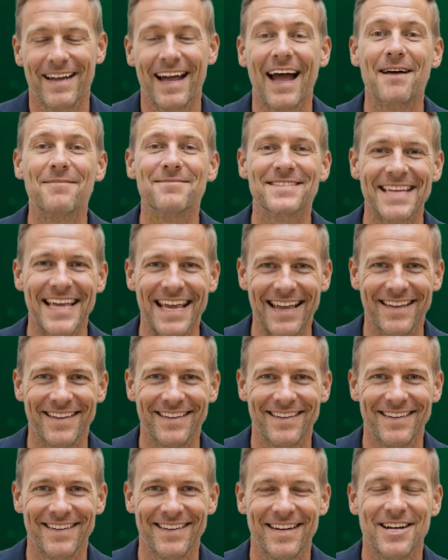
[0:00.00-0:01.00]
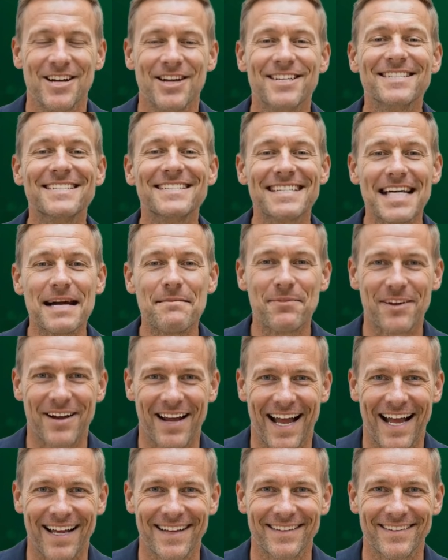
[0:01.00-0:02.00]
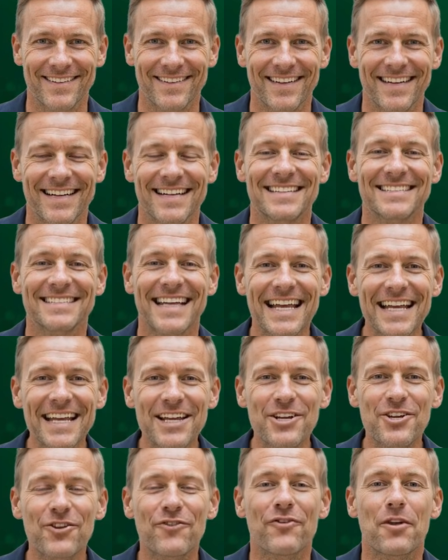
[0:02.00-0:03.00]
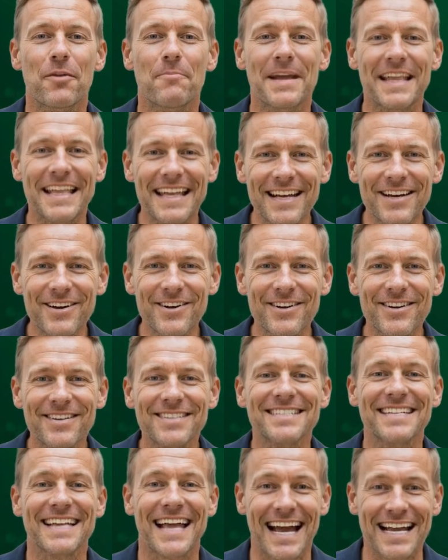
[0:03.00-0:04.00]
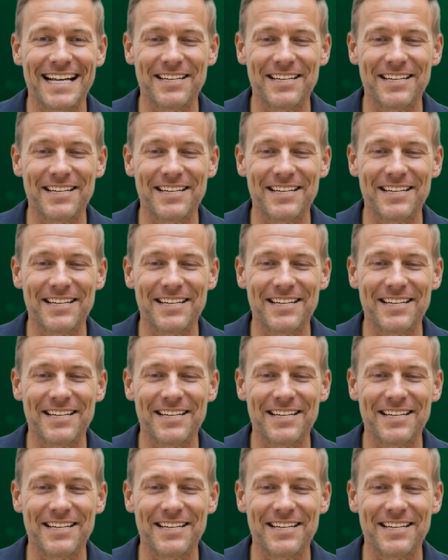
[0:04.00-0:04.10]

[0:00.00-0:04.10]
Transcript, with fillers: I'm Zane. This is M-Class, taking you from beginner to